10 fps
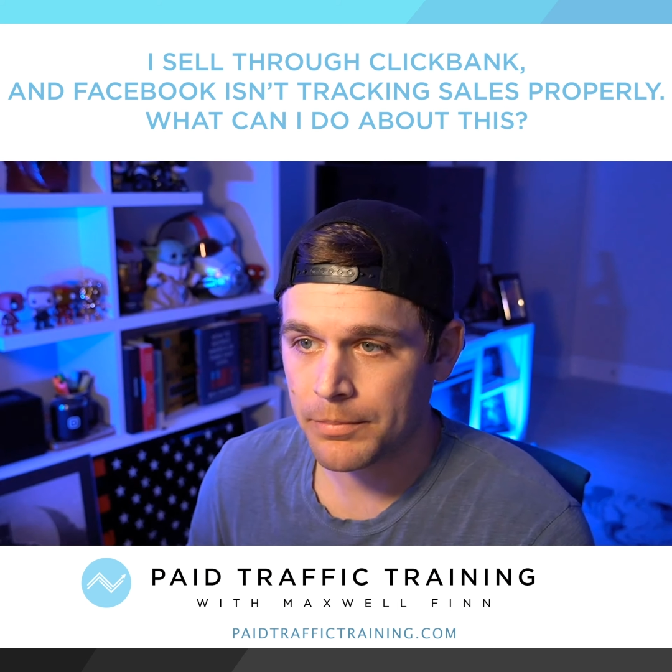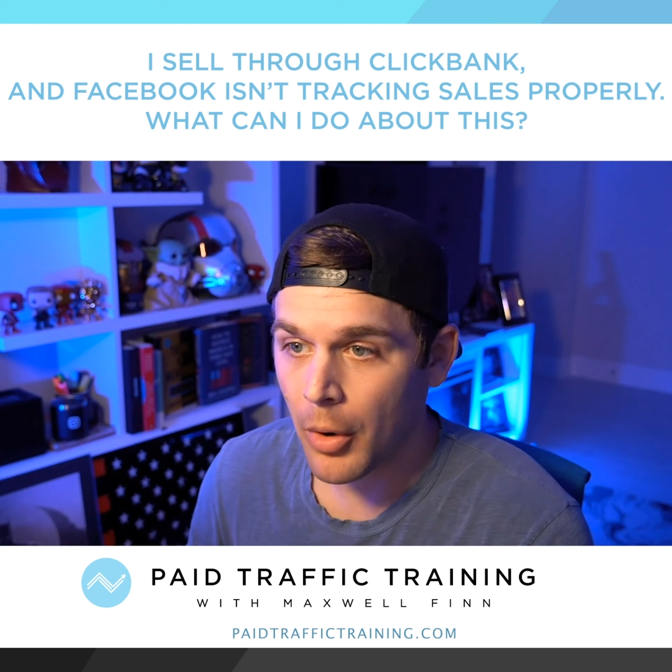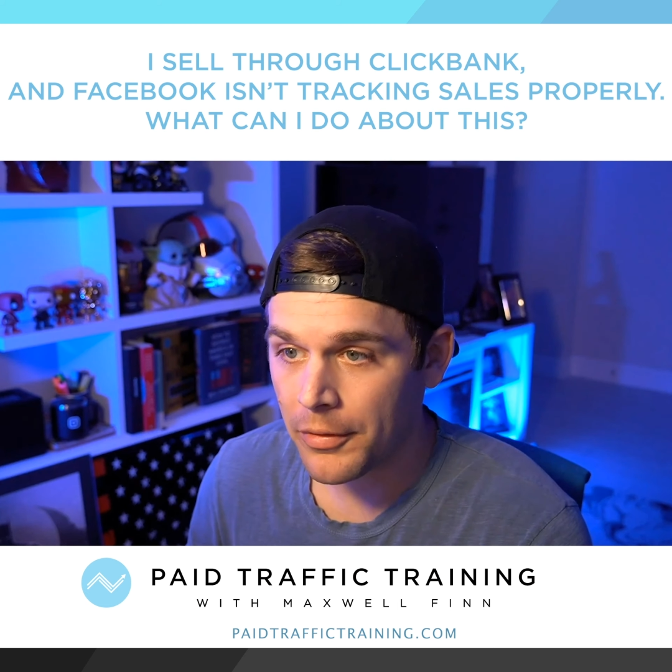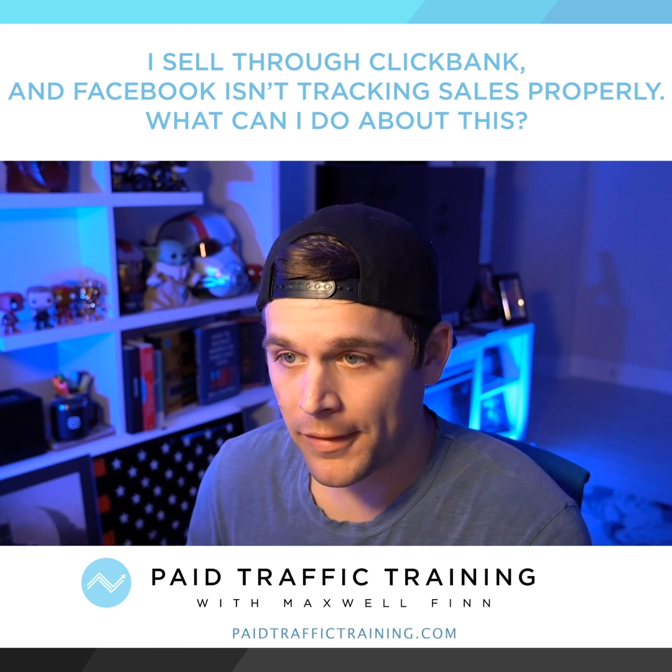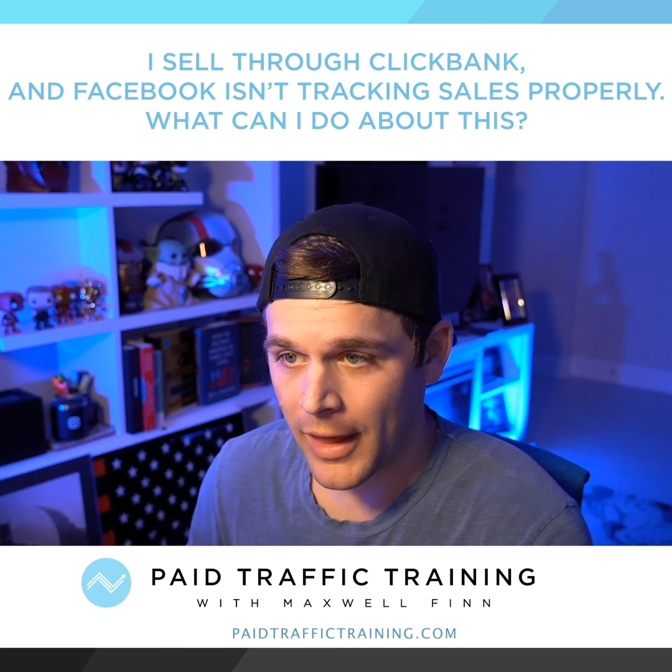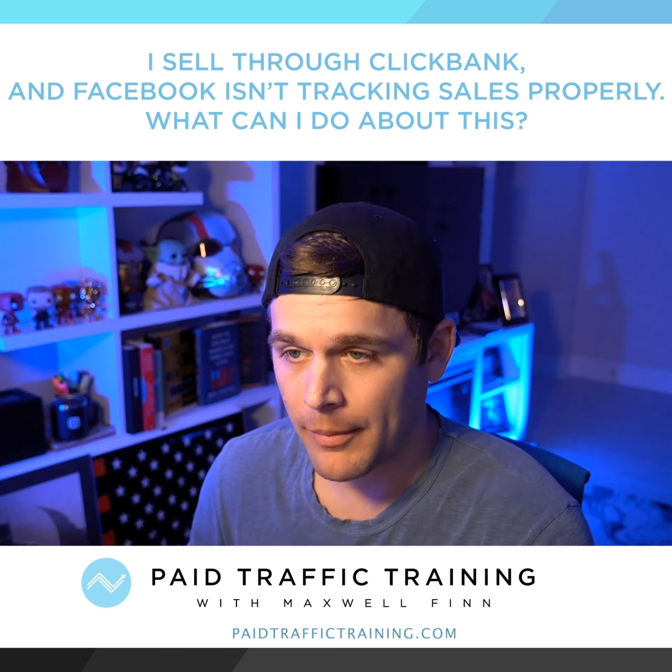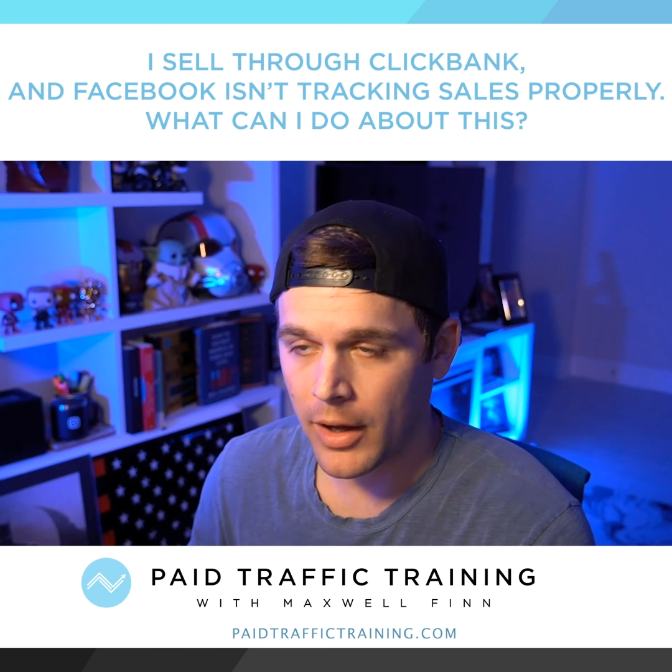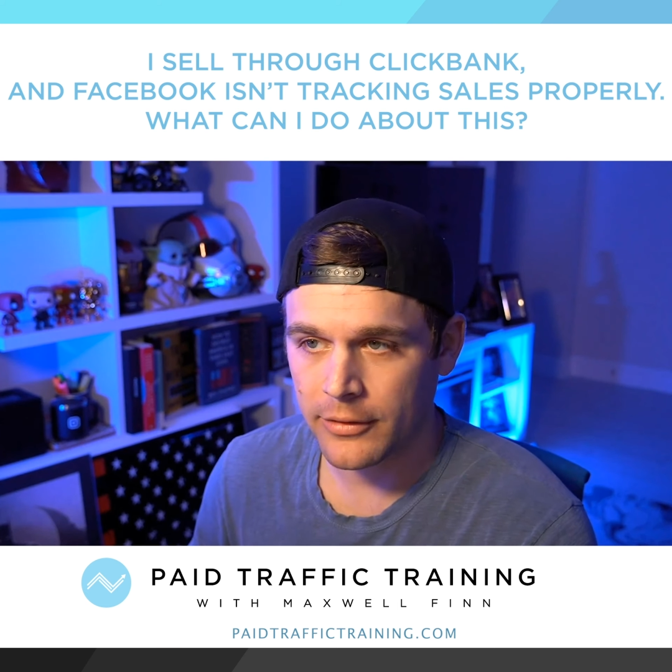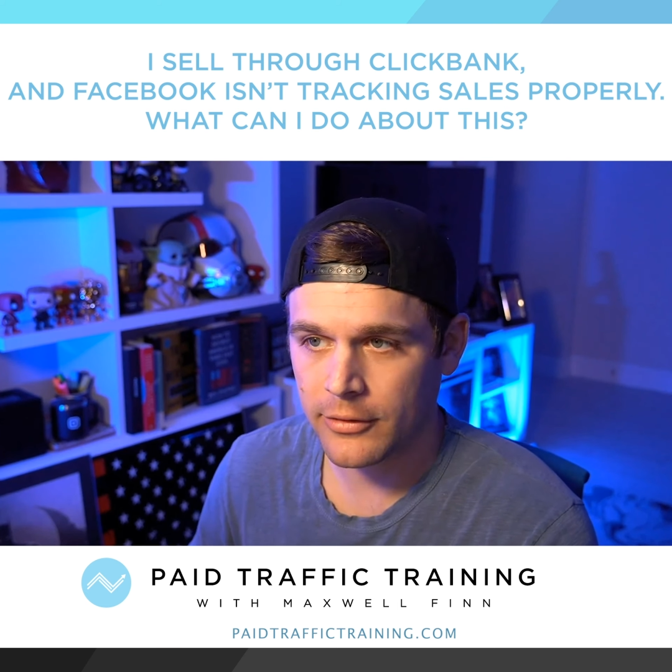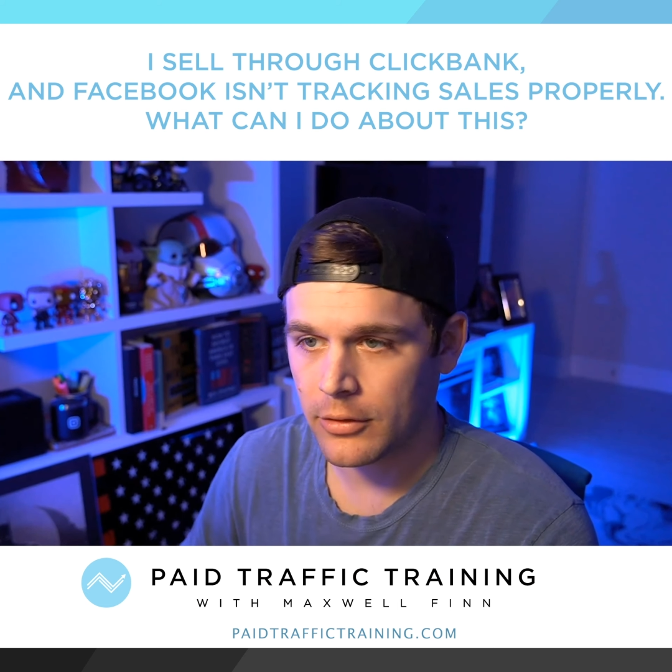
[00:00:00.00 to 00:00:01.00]
both of them
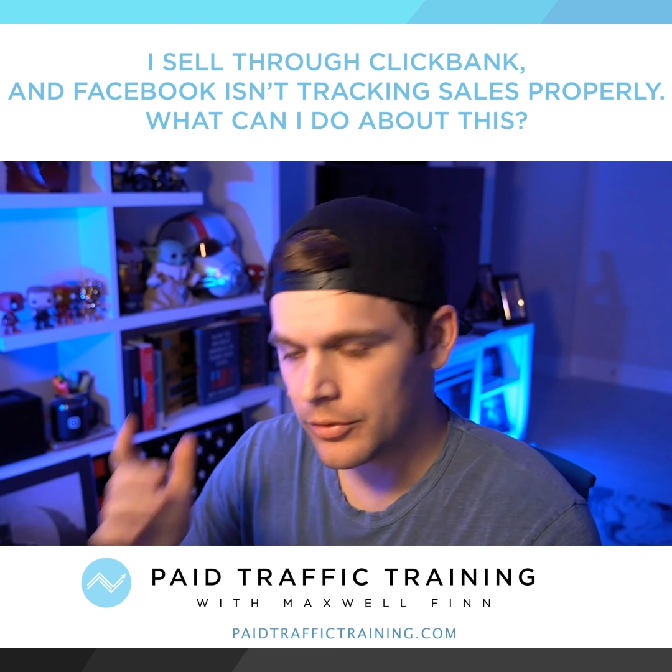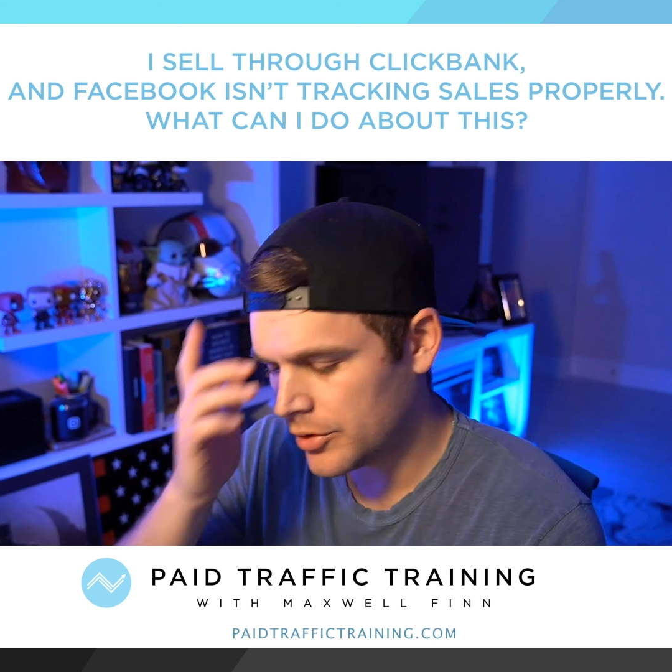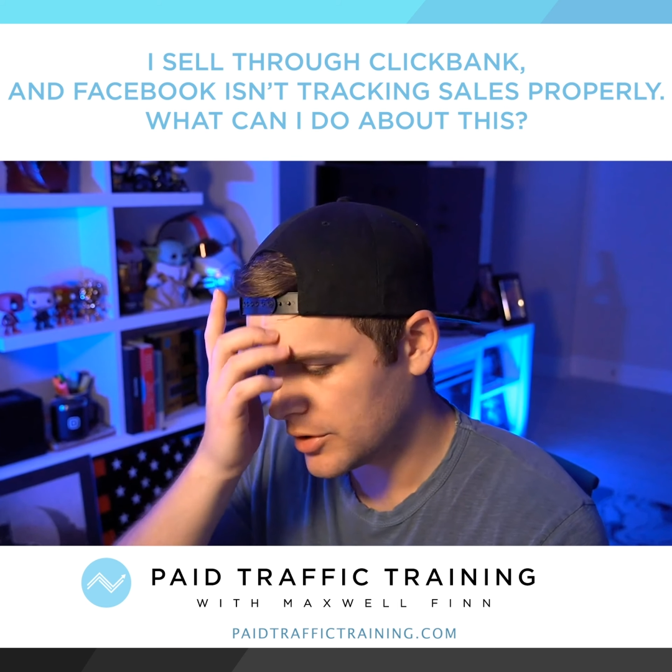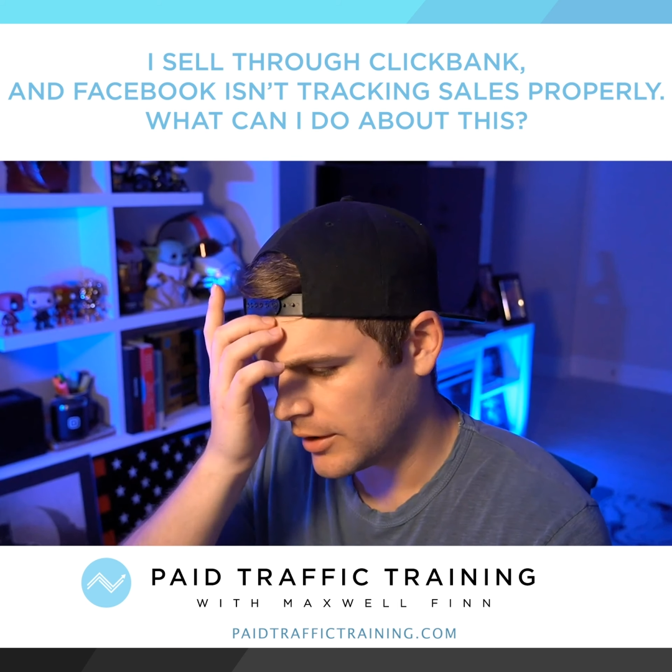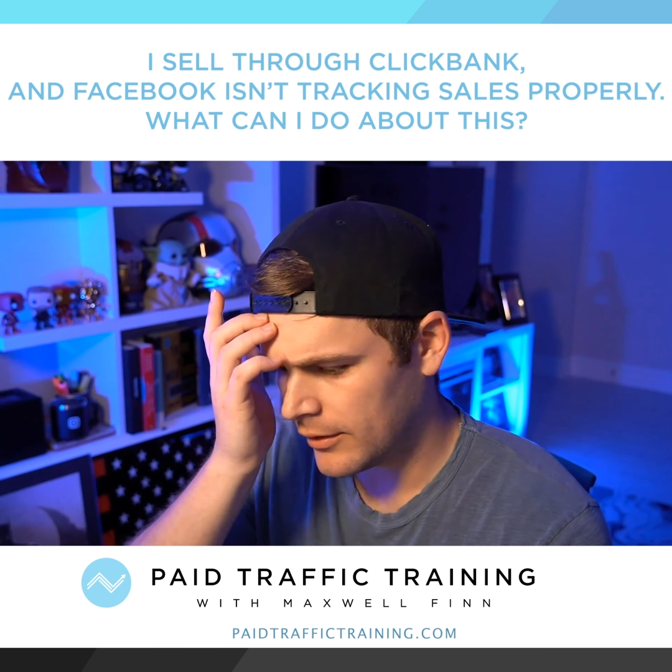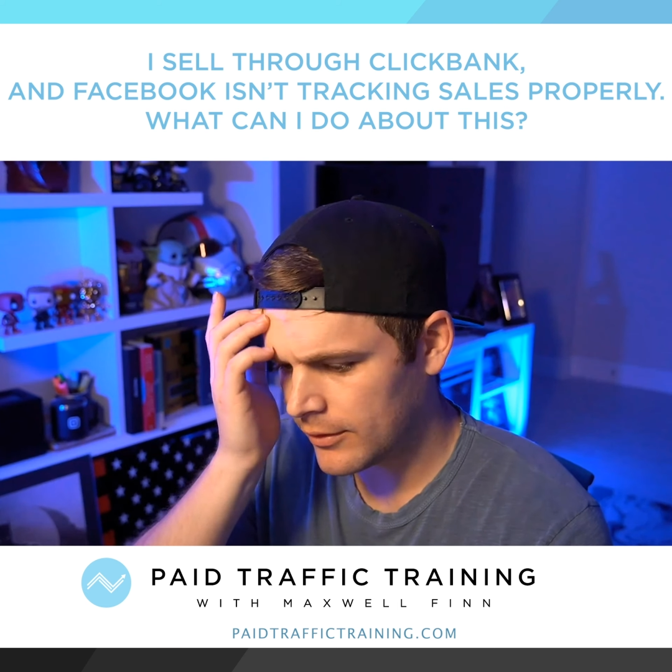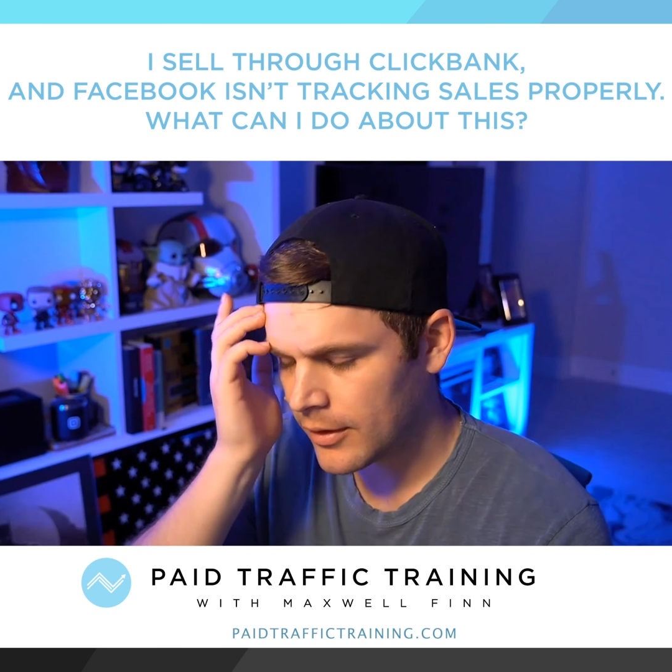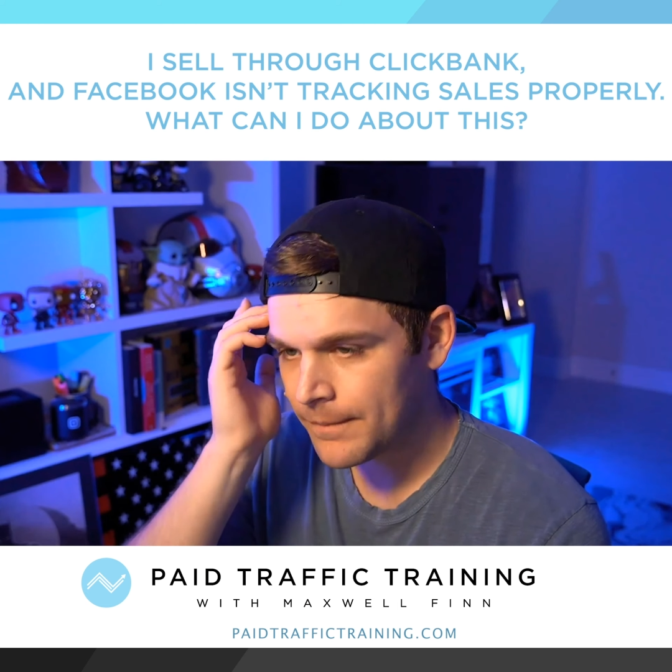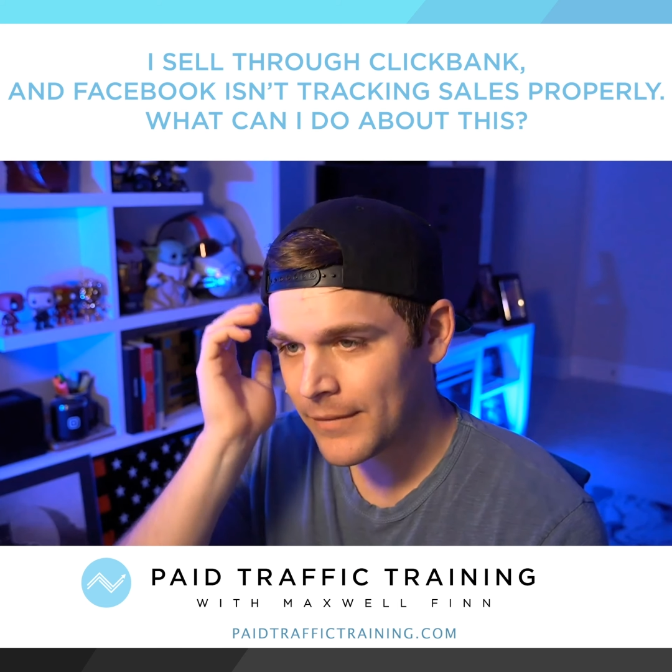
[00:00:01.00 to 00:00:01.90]
on solutions